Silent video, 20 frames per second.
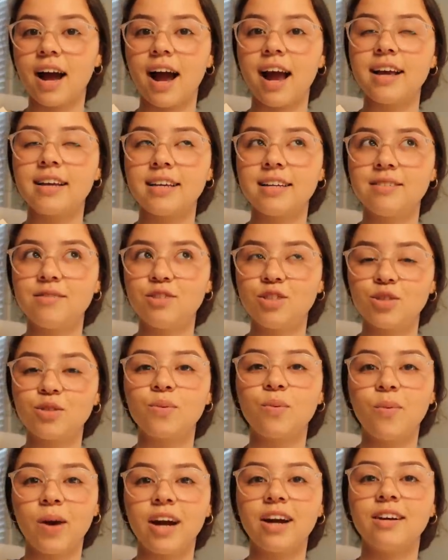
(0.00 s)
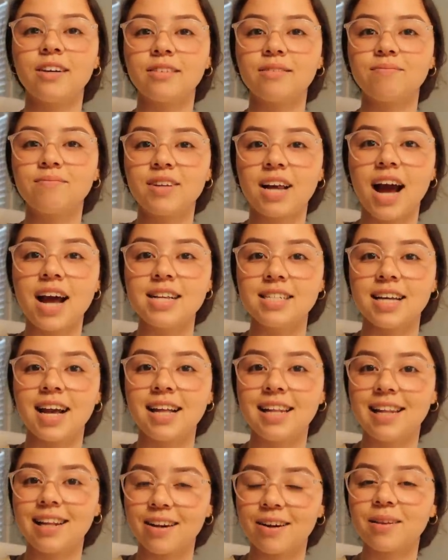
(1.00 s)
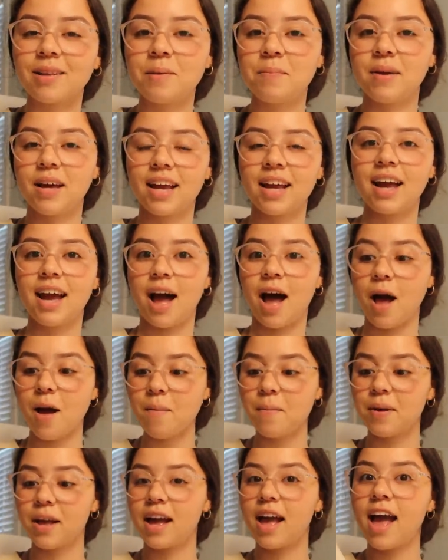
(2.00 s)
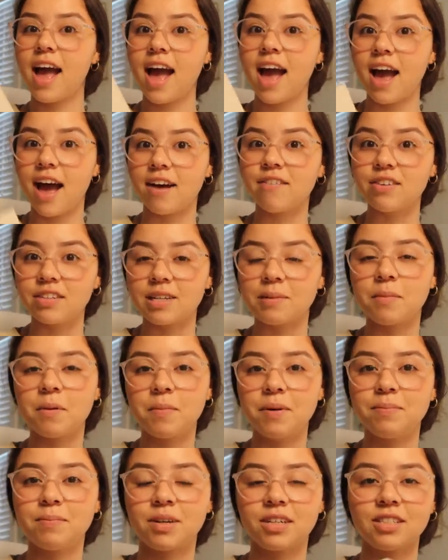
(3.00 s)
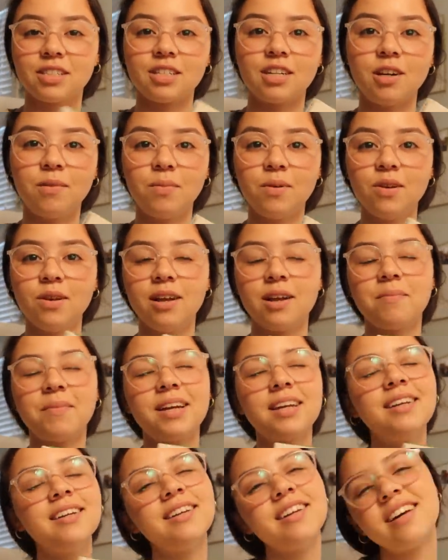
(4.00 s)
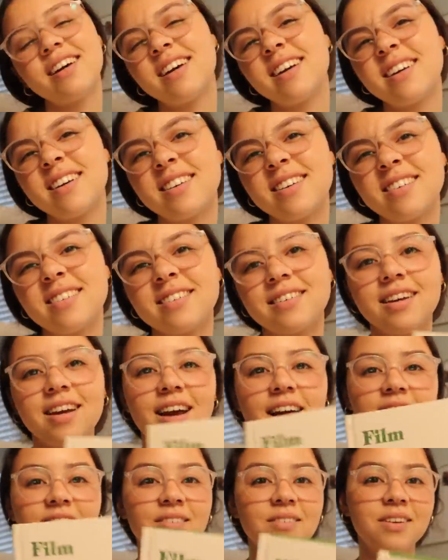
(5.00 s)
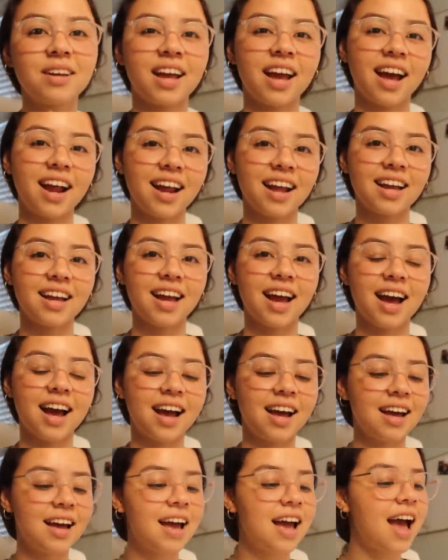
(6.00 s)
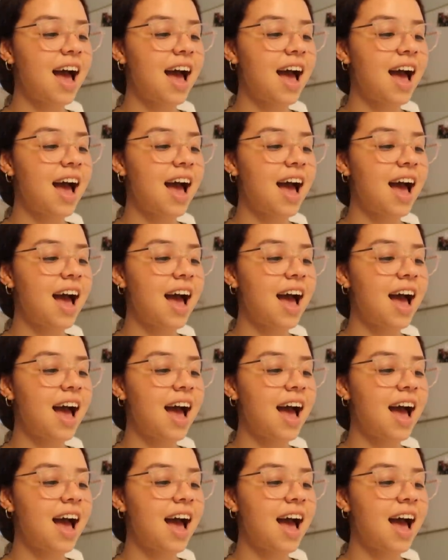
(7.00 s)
I swear, guys, I literally pick it up every time I'm in Barnes & Noble and I'm like, no, I won't get it yet.